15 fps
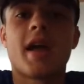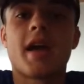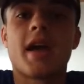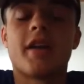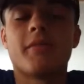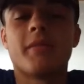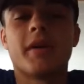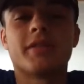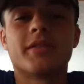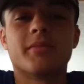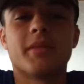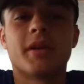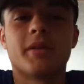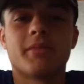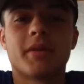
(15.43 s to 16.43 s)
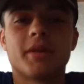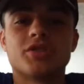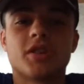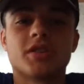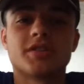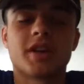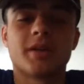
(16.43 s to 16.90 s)
and Of Mice and Men by
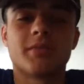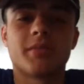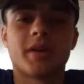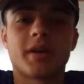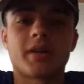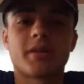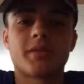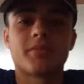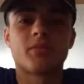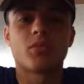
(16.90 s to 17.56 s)
John Steinbeck.